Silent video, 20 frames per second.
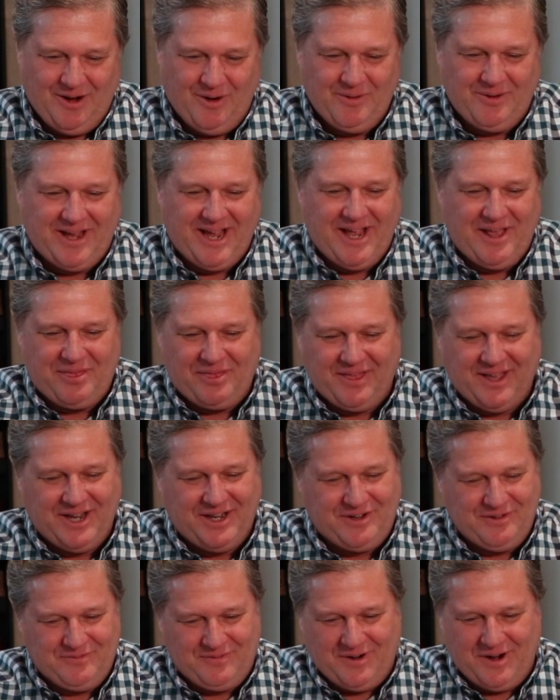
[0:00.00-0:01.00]
Okay,
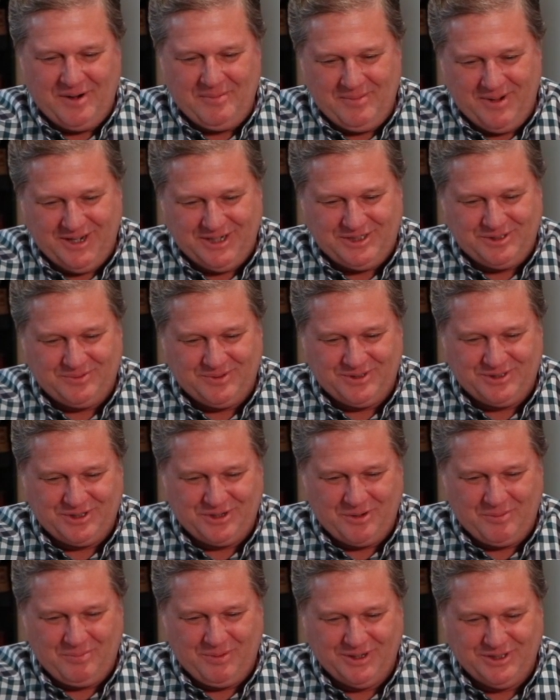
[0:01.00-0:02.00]
thank you very much. We
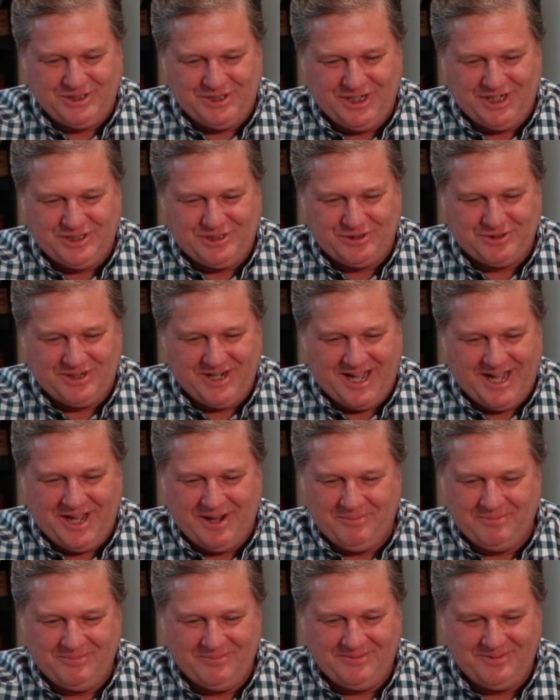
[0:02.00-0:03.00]
sure appreciate your
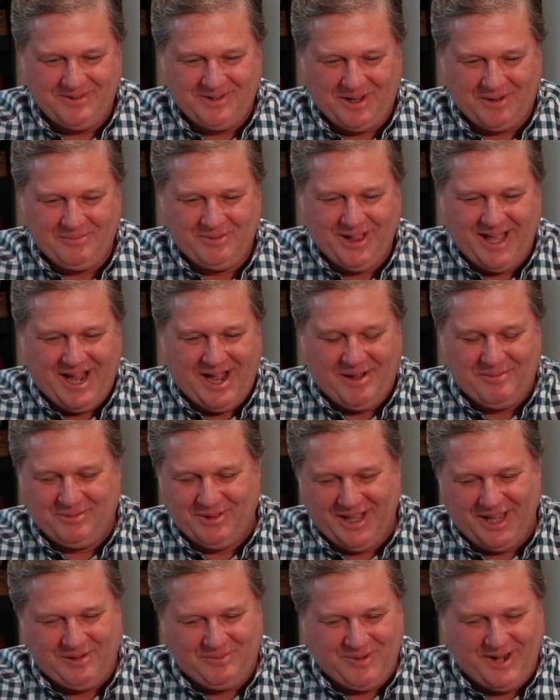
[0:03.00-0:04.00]
time. I'm
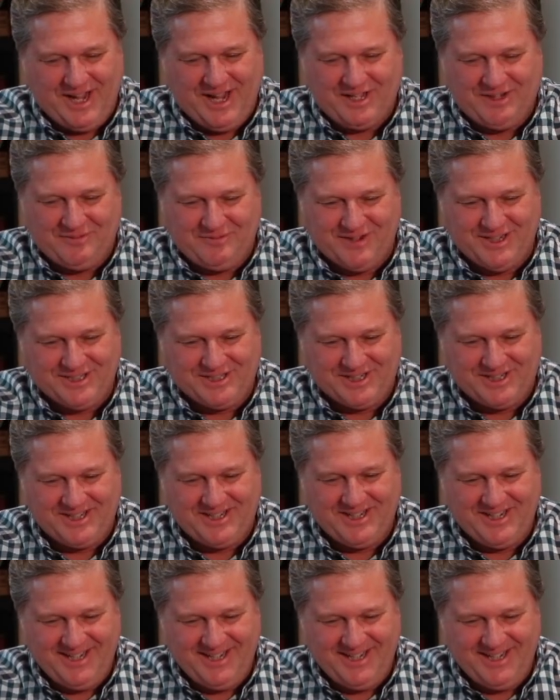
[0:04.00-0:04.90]
glad we got to visit.